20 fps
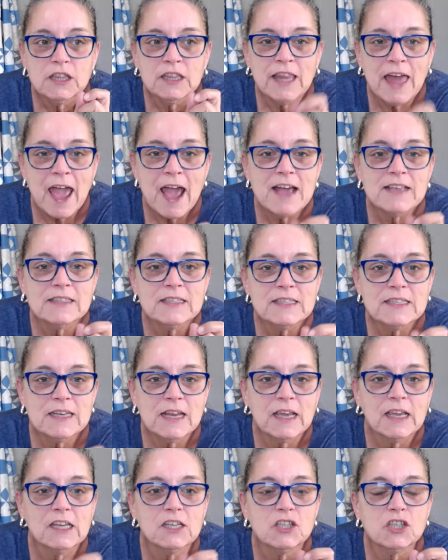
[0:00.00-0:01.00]
last
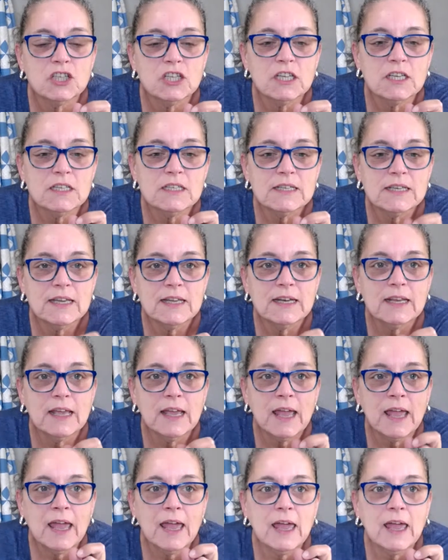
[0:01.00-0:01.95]
night she did